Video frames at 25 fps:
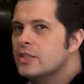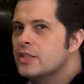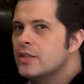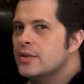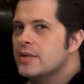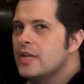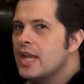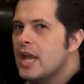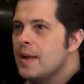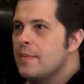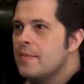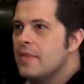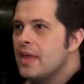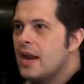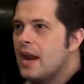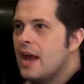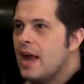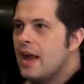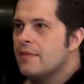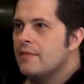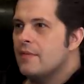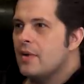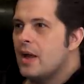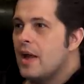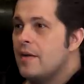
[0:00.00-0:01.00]
also a game that
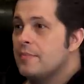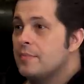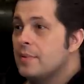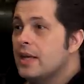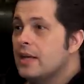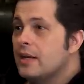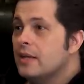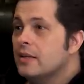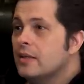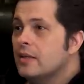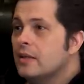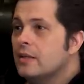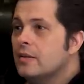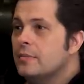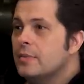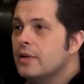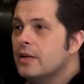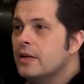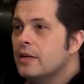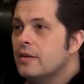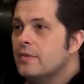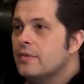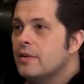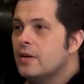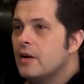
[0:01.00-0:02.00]
I've I played a little
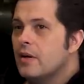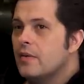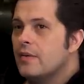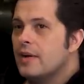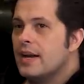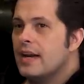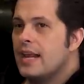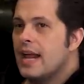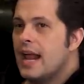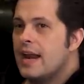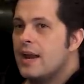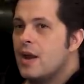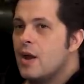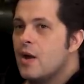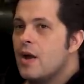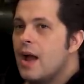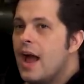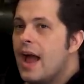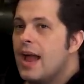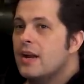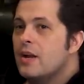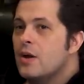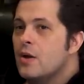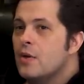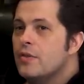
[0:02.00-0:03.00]
bit of it already. I know
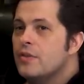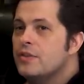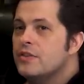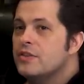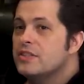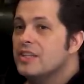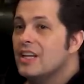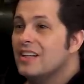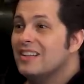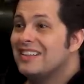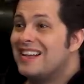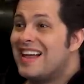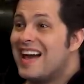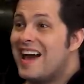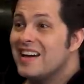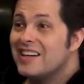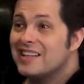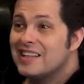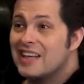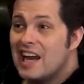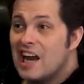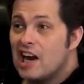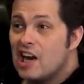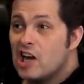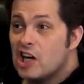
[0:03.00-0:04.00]
I know that there's a lot
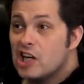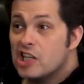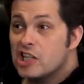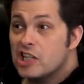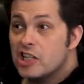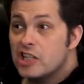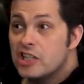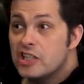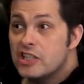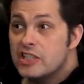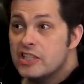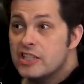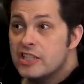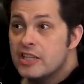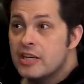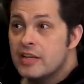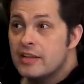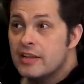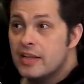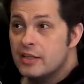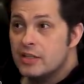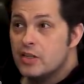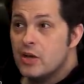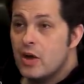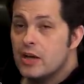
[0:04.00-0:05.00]
of characters
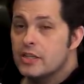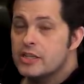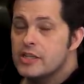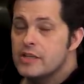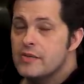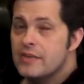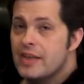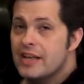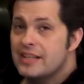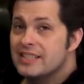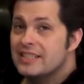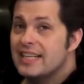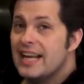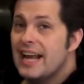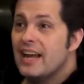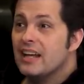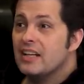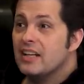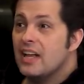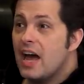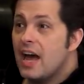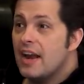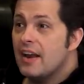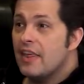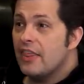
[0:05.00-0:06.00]
yeah. you talk to that say a
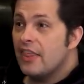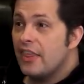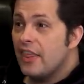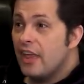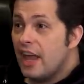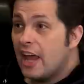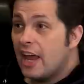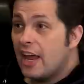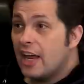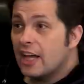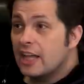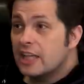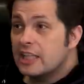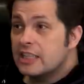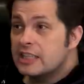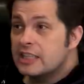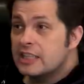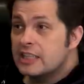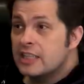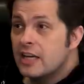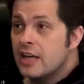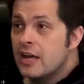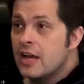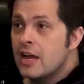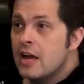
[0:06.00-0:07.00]
lot of
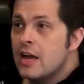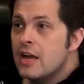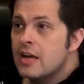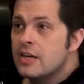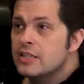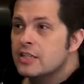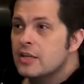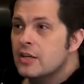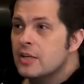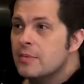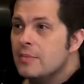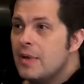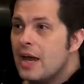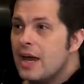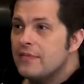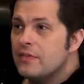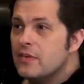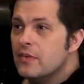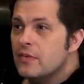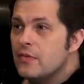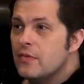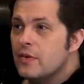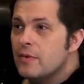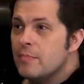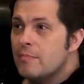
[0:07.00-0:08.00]
things. Yeah. So you might have
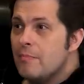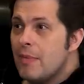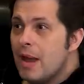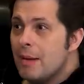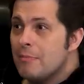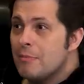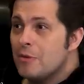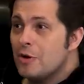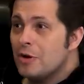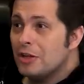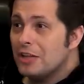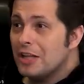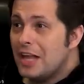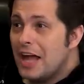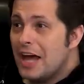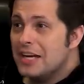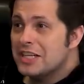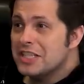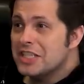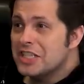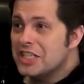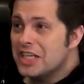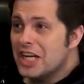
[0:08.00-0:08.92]
to remember a lot of